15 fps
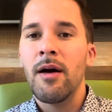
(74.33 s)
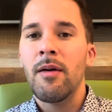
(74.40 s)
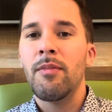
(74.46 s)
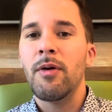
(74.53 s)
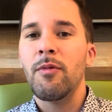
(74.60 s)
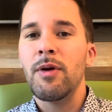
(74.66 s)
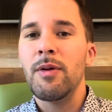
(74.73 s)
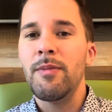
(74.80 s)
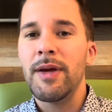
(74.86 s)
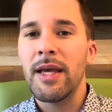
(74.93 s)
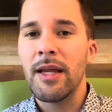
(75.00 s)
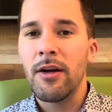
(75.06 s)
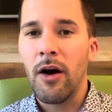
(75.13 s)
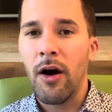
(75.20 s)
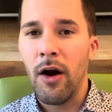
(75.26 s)
but we
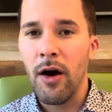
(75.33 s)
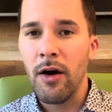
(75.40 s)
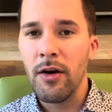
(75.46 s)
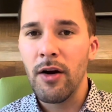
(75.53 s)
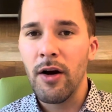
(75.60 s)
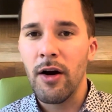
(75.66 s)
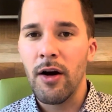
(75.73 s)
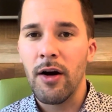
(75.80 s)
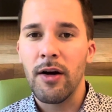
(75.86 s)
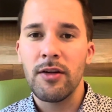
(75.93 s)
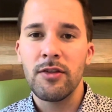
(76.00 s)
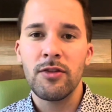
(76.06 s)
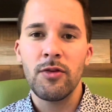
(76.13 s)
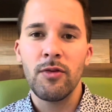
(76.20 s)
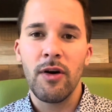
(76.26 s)
begin to harden our
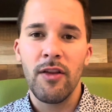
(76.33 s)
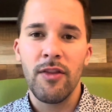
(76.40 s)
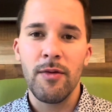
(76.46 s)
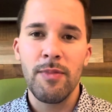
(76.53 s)
hearts to other